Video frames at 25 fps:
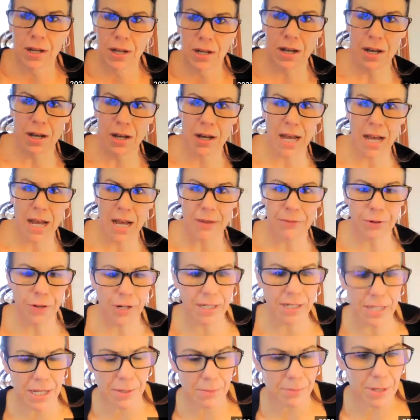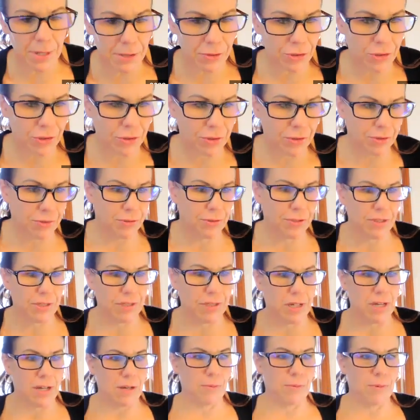After I take pictures,
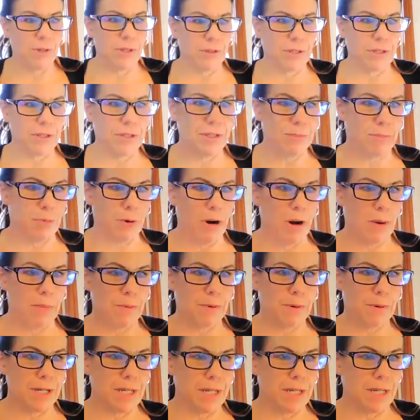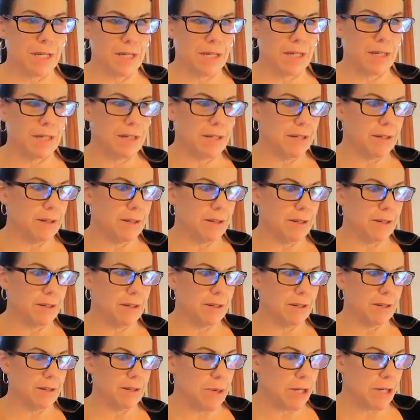we list the property and then
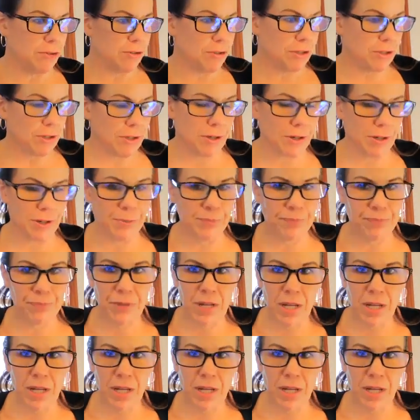we make sure,